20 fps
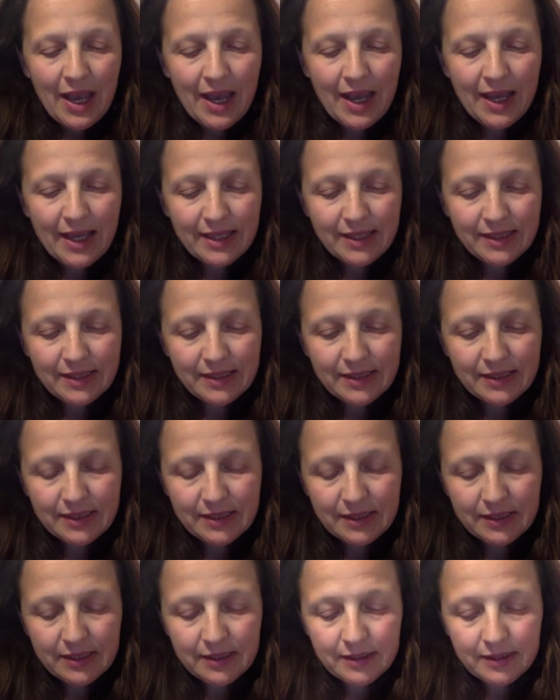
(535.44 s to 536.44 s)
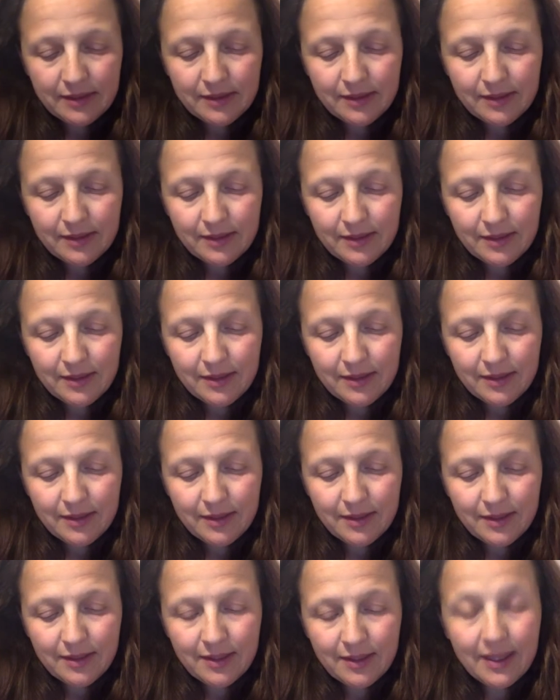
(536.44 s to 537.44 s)
And
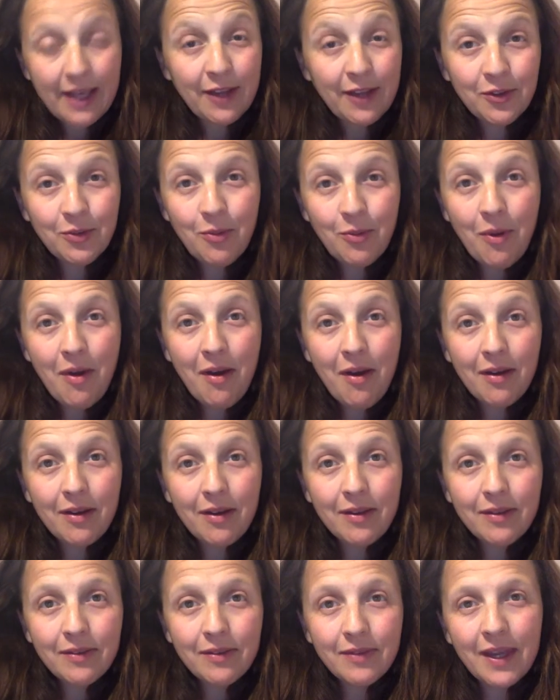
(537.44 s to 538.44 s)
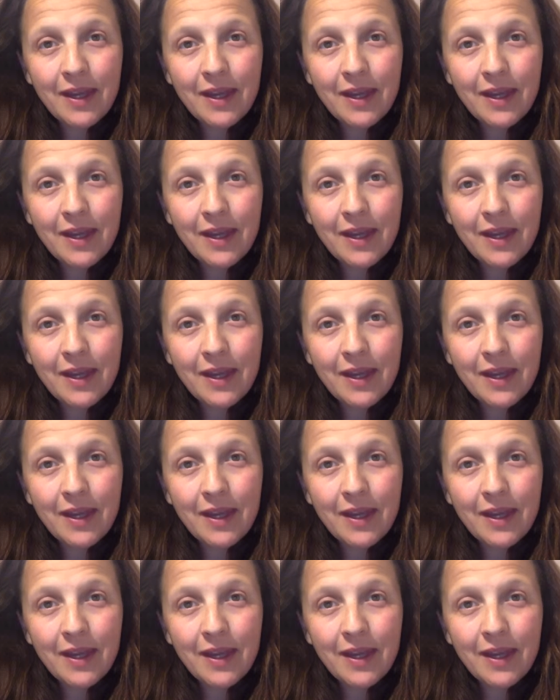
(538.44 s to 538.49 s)
that could work.